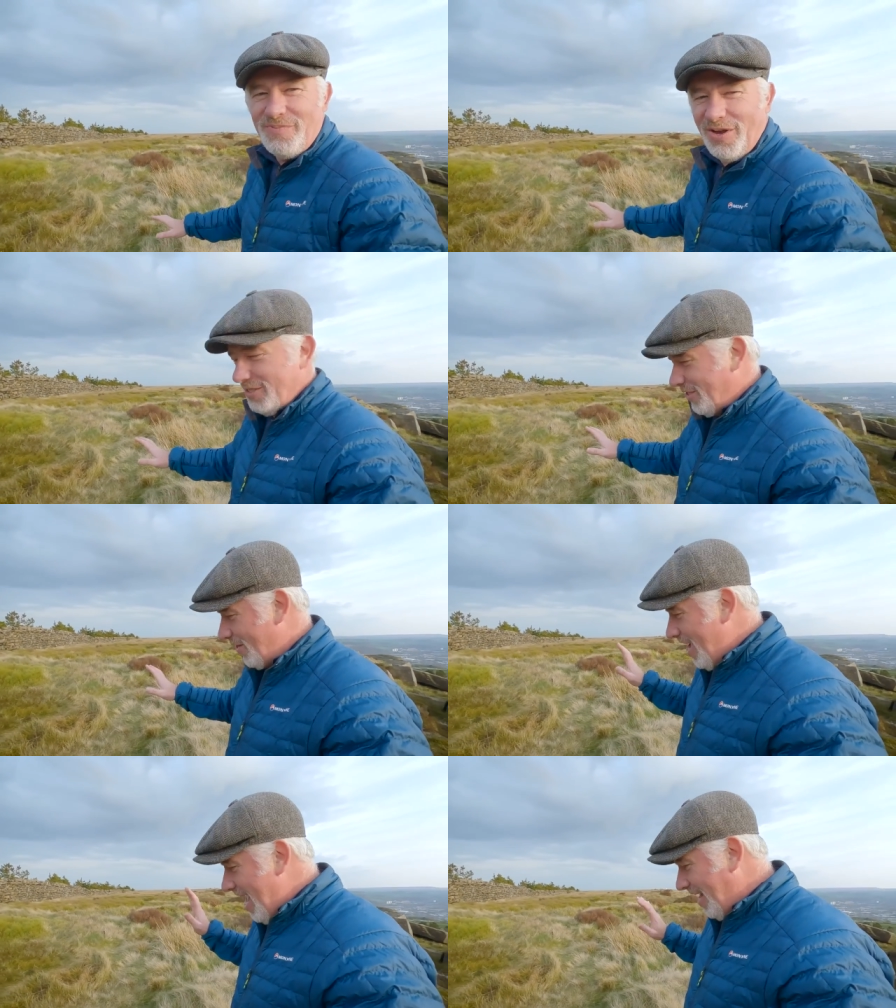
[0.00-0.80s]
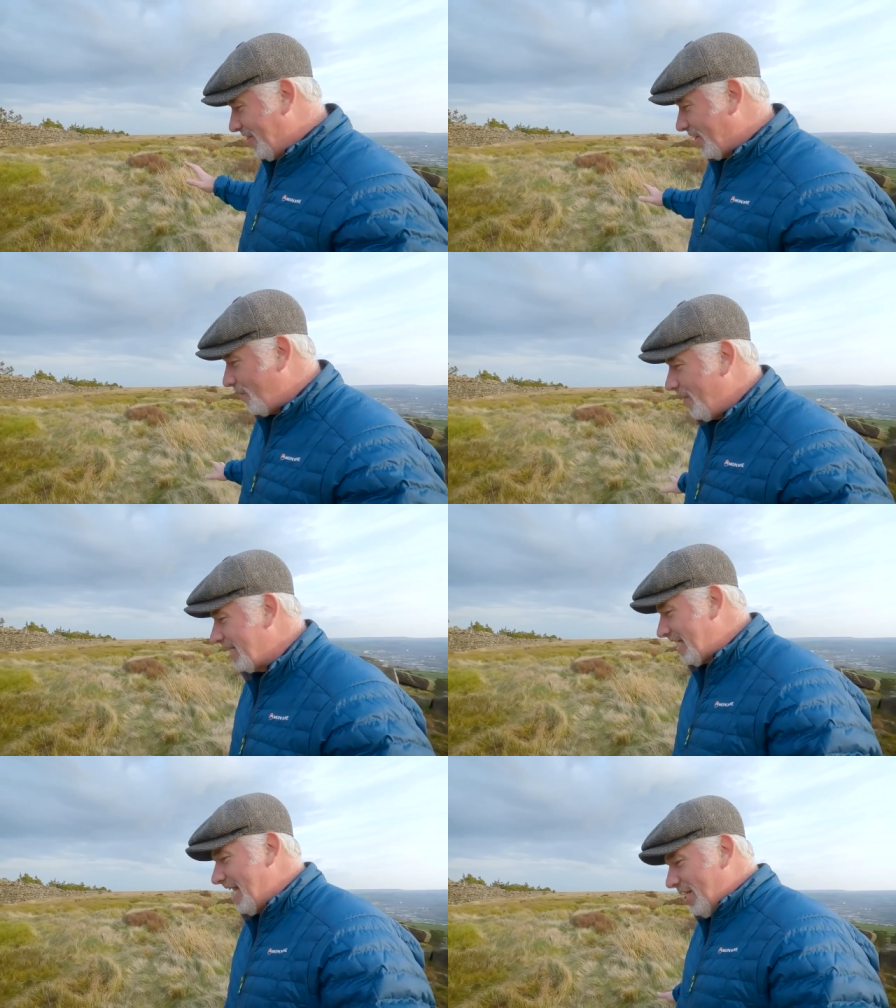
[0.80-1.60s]
poncho and the
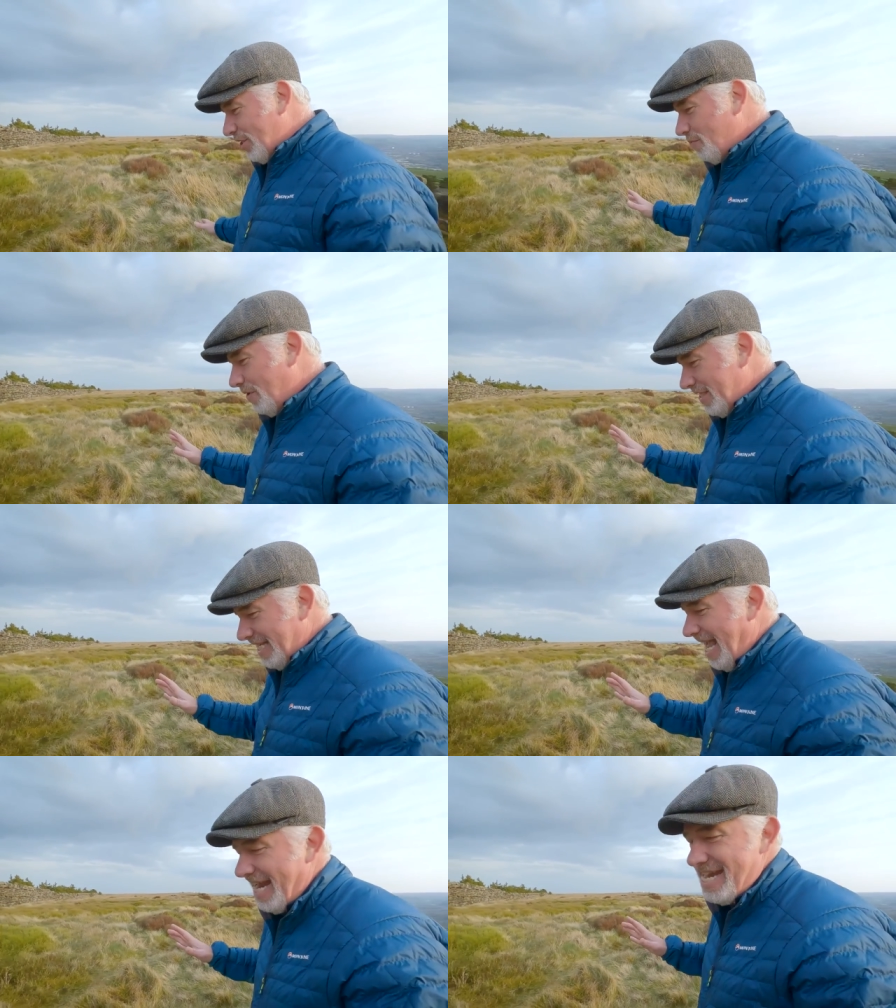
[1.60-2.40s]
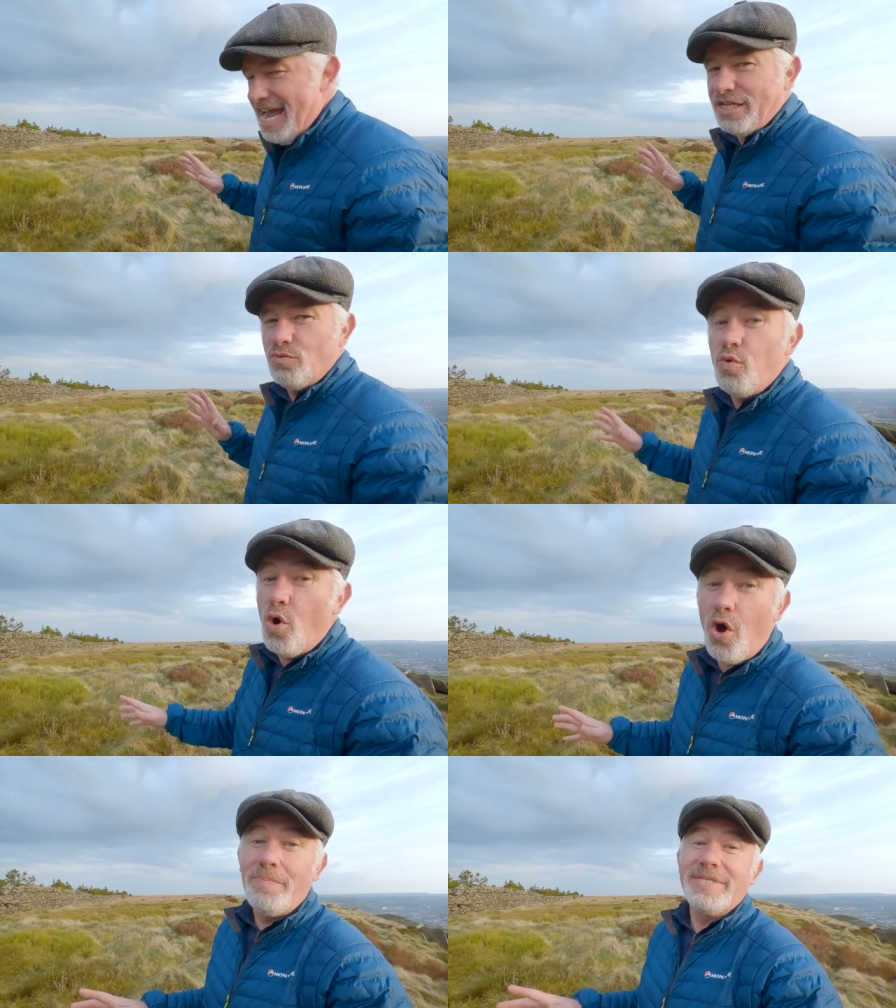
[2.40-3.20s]
quilt. Just want to get a nice
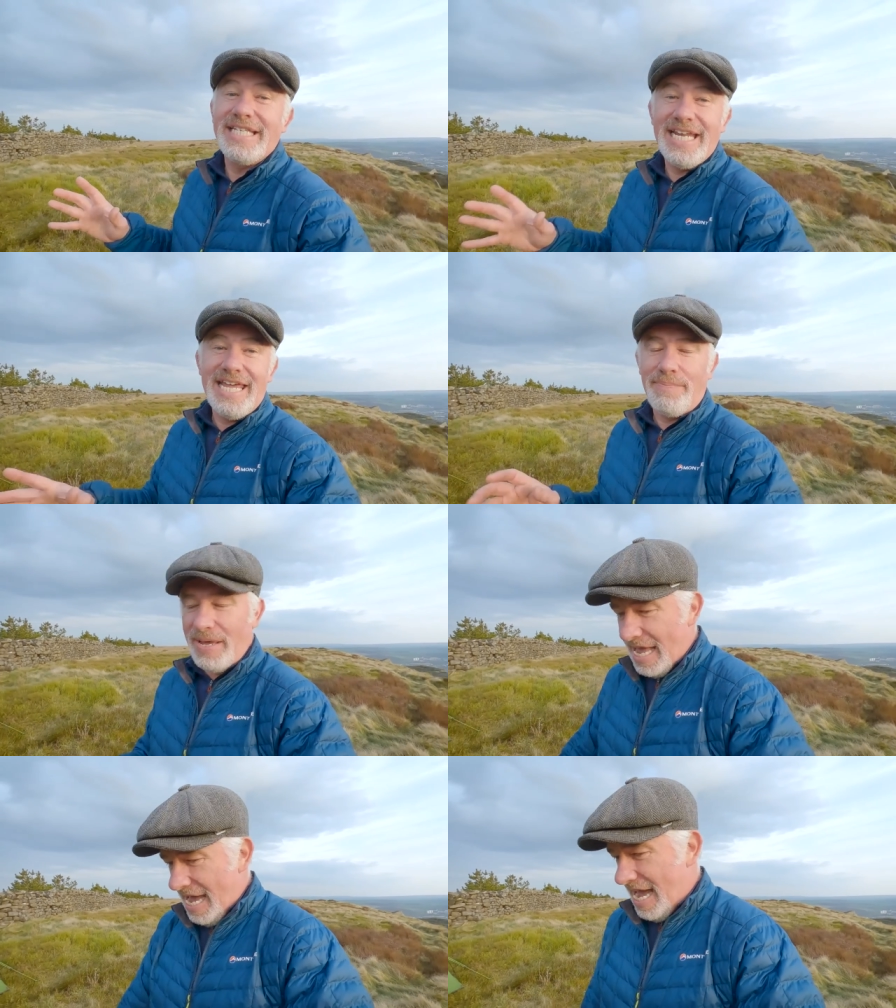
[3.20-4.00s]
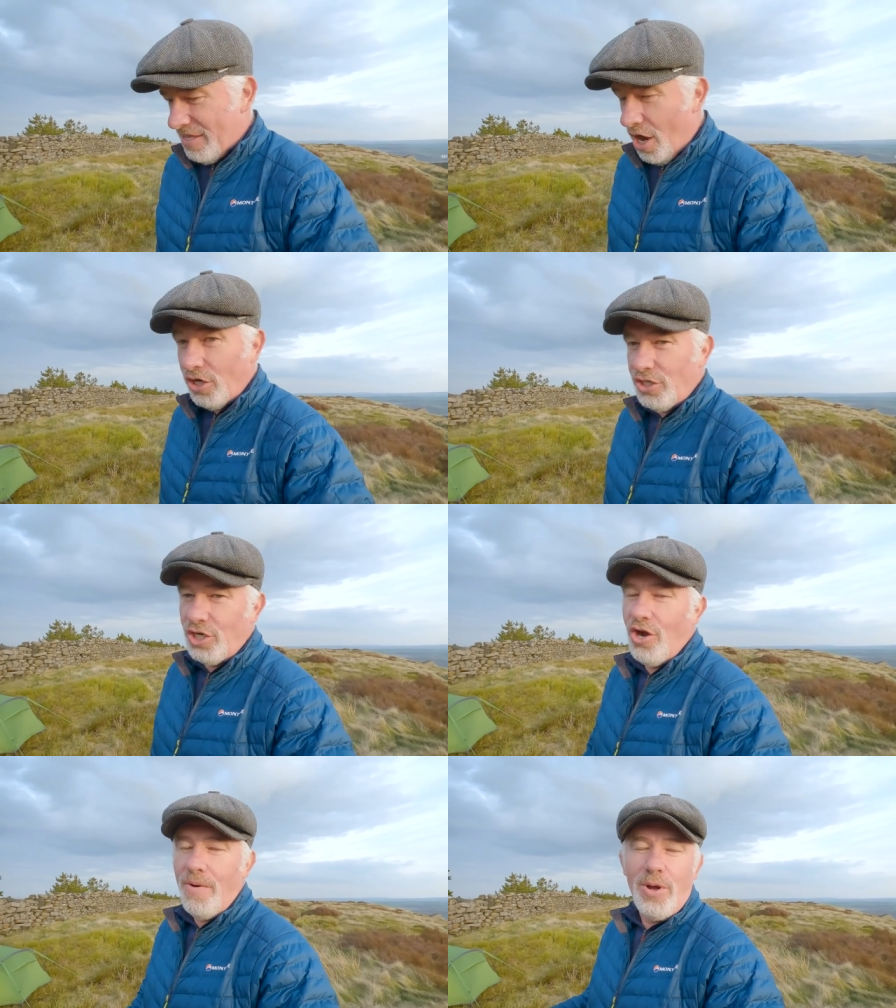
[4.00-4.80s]
warm sleep. Uh, the
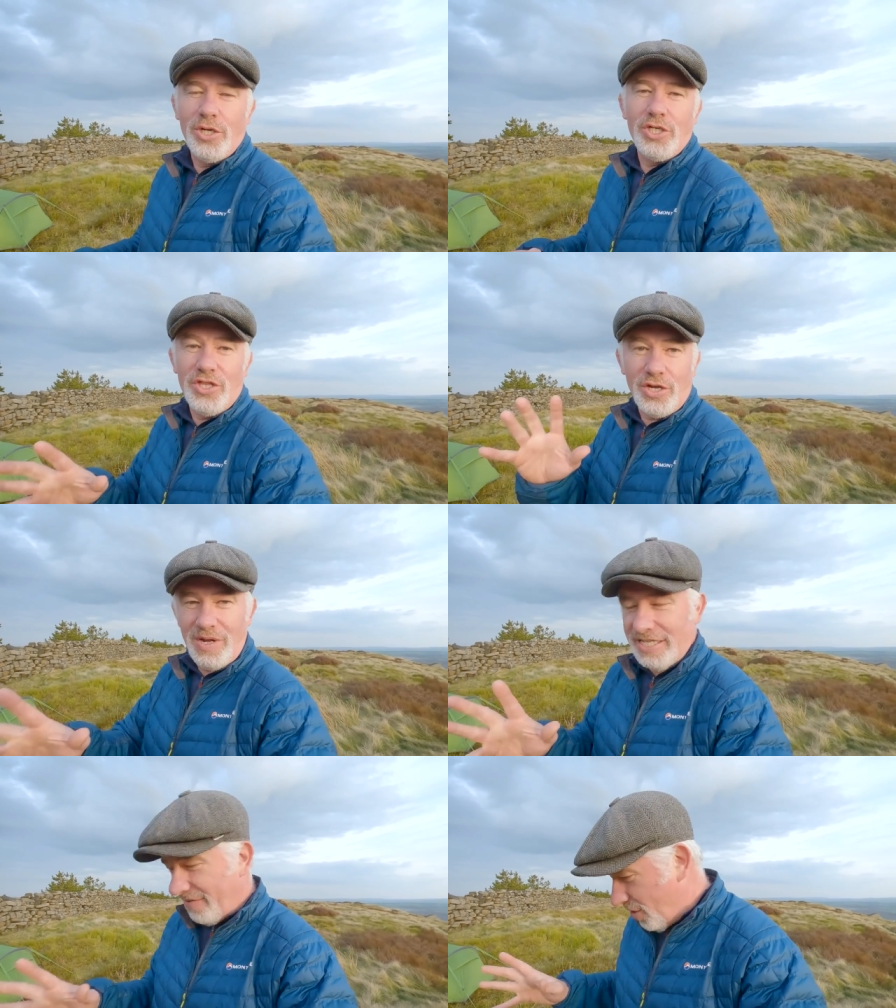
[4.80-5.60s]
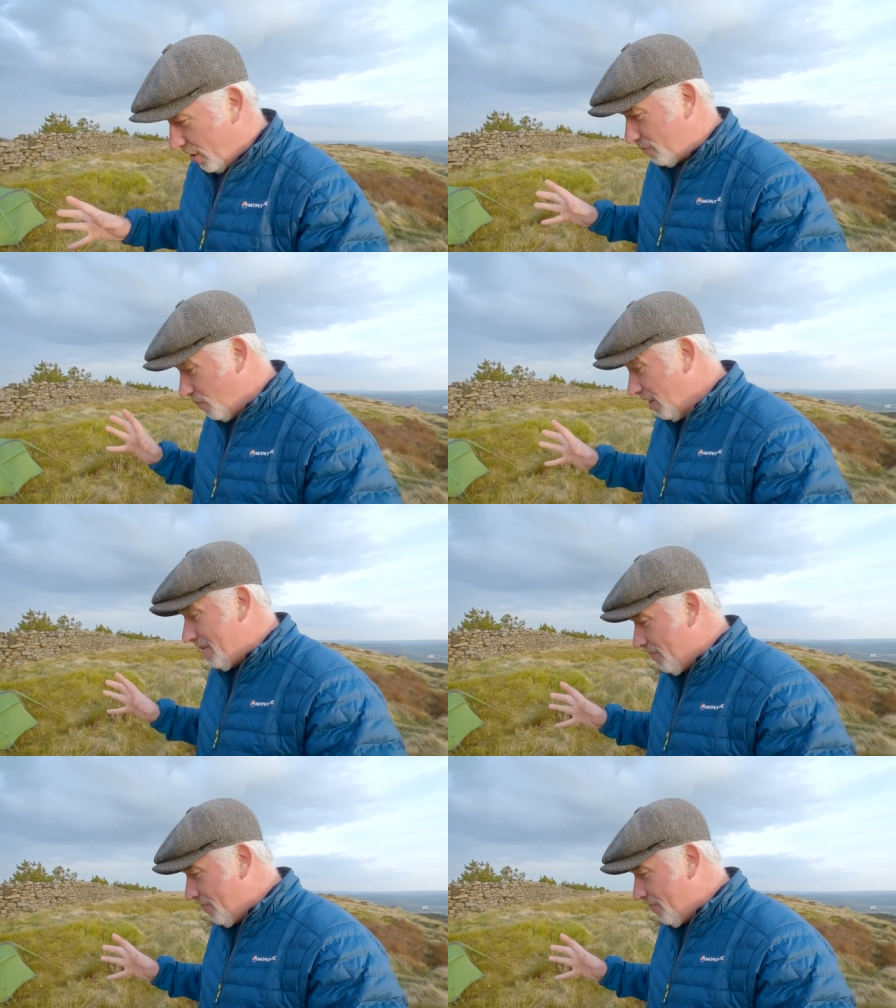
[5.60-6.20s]
honcho poncho and the quilt, of course, will be